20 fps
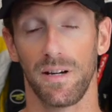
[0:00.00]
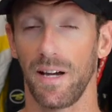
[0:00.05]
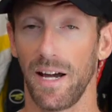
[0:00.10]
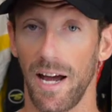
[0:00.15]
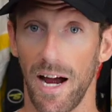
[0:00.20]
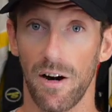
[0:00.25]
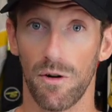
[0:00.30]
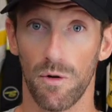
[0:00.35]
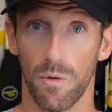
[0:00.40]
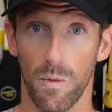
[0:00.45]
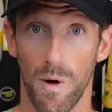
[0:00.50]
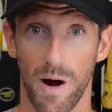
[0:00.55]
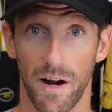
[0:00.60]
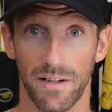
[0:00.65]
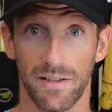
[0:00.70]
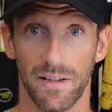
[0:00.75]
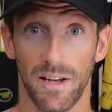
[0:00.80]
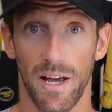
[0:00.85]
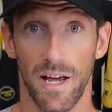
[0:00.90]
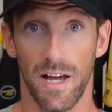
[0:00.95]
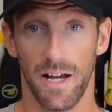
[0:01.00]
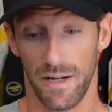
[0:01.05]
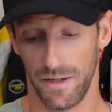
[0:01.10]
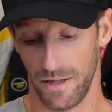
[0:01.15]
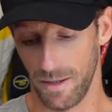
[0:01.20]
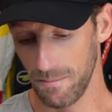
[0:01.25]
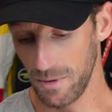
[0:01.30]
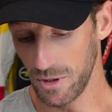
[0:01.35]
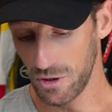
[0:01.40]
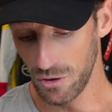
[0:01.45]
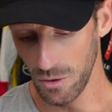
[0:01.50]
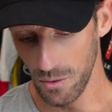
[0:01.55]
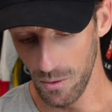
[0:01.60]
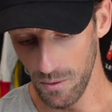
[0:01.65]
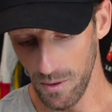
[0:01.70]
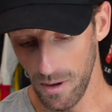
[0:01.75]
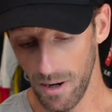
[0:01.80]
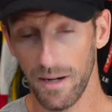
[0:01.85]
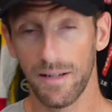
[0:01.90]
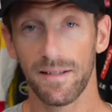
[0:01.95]
aero-wise. Number
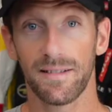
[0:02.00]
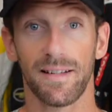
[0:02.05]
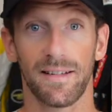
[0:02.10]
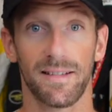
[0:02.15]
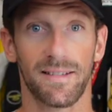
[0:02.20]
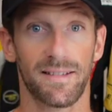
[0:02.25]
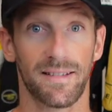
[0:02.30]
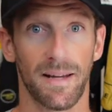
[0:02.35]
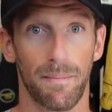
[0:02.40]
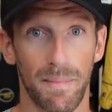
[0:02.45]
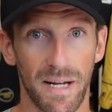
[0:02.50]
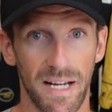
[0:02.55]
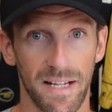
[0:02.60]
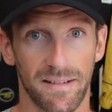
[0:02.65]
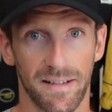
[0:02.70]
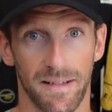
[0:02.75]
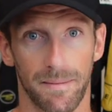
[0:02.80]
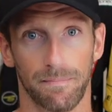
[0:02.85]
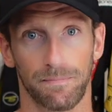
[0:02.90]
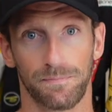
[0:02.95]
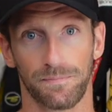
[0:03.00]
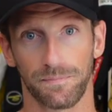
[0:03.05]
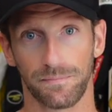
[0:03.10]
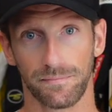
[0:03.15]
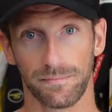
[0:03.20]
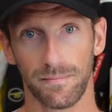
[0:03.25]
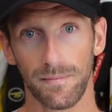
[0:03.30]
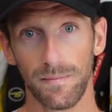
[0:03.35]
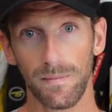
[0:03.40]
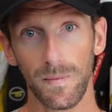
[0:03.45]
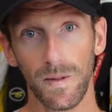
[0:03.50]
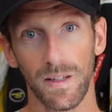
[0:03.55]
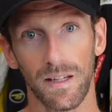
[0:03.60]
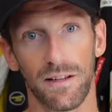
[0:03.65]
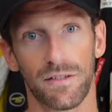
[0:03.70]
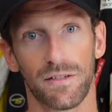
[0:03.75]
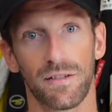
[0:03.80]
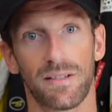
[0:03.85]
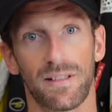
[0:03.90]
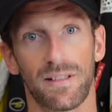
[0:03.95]
two, I say stability. That's the